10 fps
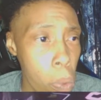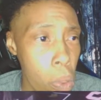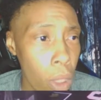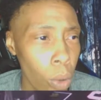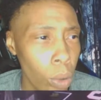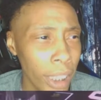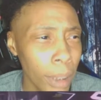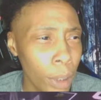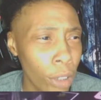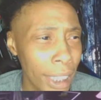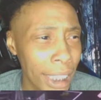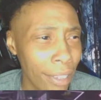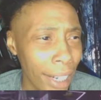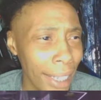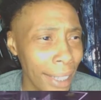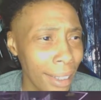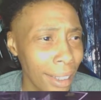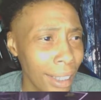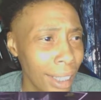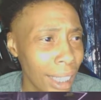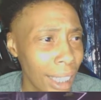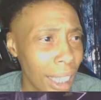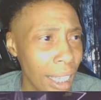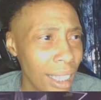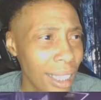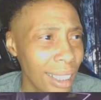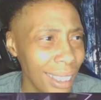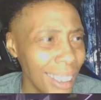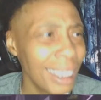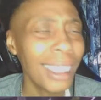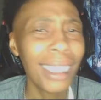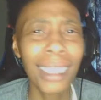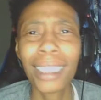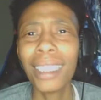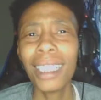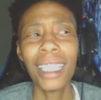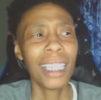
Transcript: Ooh, this was crazy right here. I